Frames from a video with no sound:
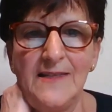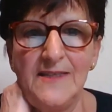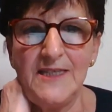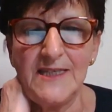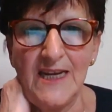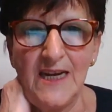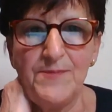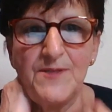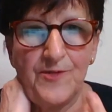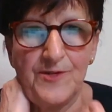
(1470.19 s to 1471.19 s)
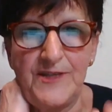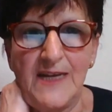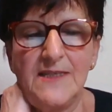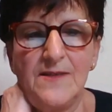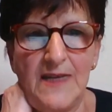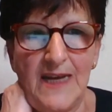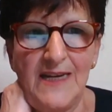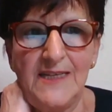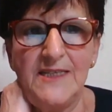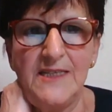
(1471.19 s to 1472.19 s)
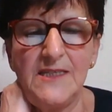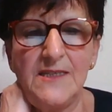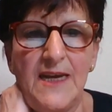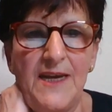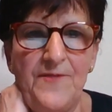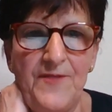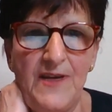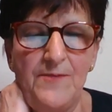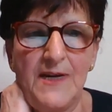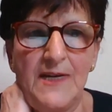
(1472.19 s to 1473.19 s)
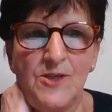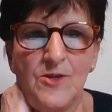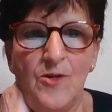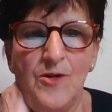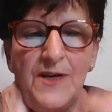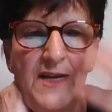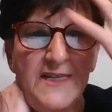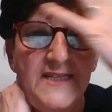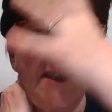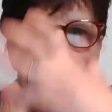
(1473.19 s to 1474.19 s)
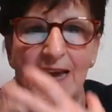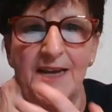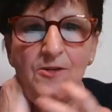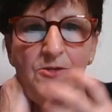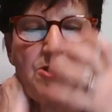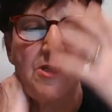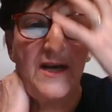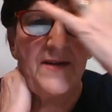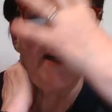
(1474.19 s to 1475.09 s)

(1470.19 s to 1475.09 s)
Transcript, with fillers: And this helps for the allergies, hay fever and so on, sinus,